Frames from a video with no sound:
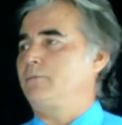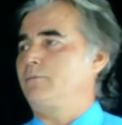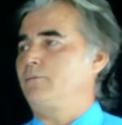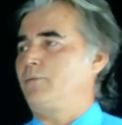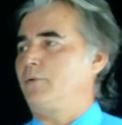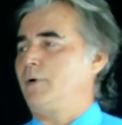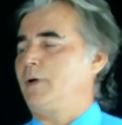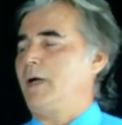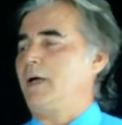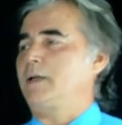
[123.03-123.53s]

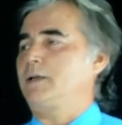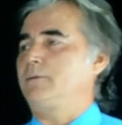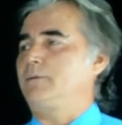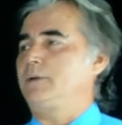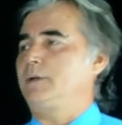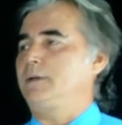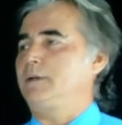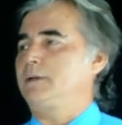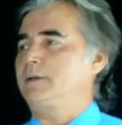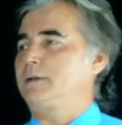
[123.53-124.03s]
4
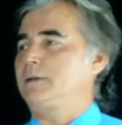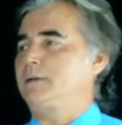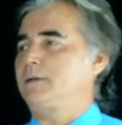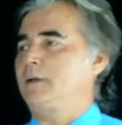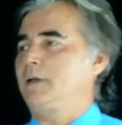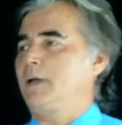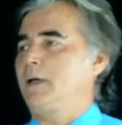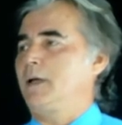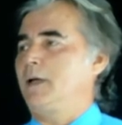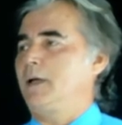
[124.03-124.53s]
activities
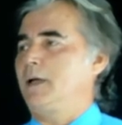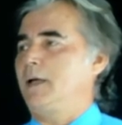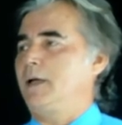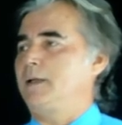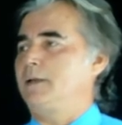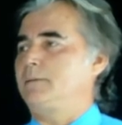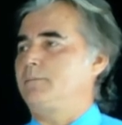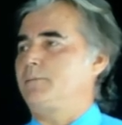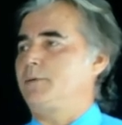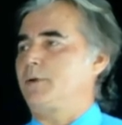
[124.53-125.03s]

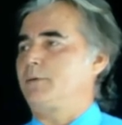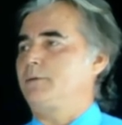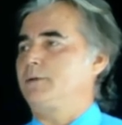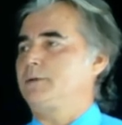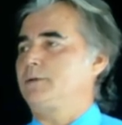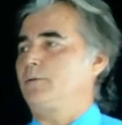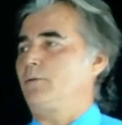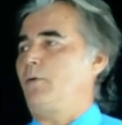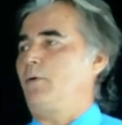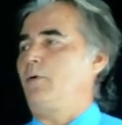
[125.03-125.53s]
and provide
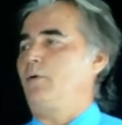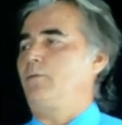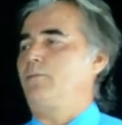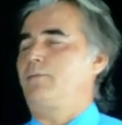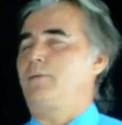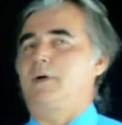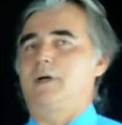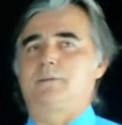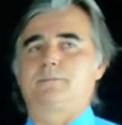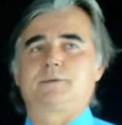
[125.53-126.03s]
all
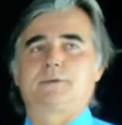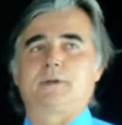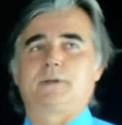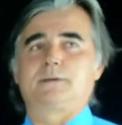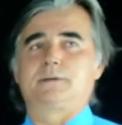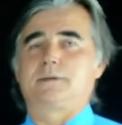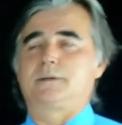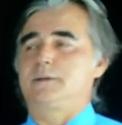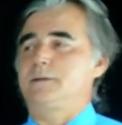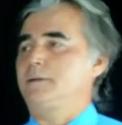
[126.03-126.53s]
farm
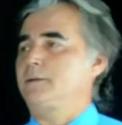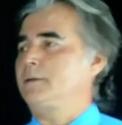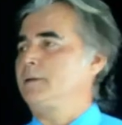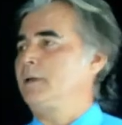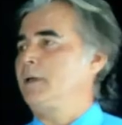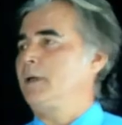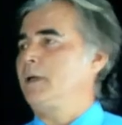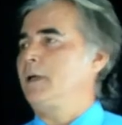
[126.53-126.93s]
centers.